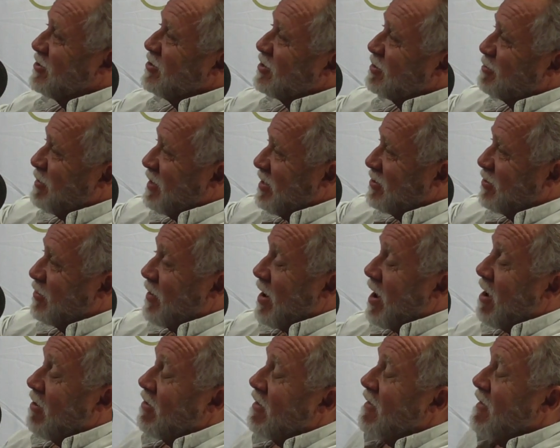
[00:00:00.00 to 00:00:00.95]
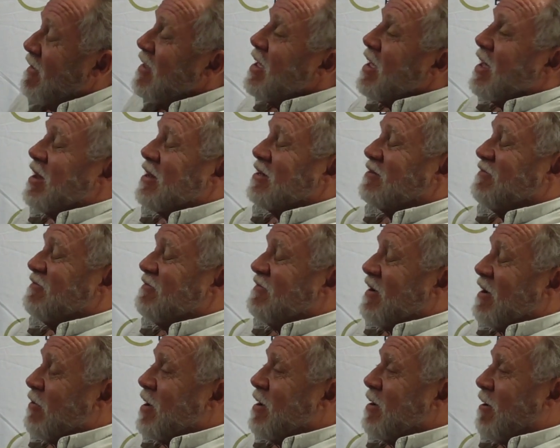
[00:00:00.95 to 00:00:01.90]
and spins around, and it's
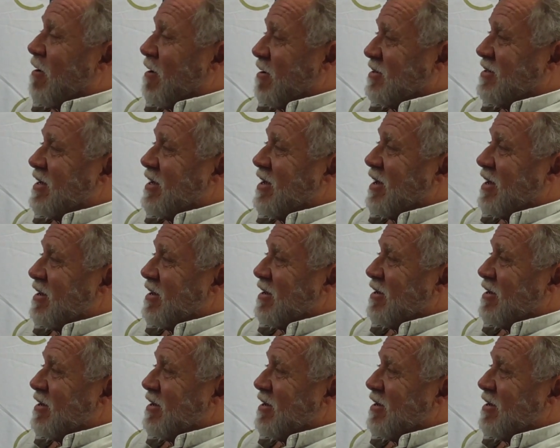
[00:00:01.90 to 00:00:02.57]
very hard to hit.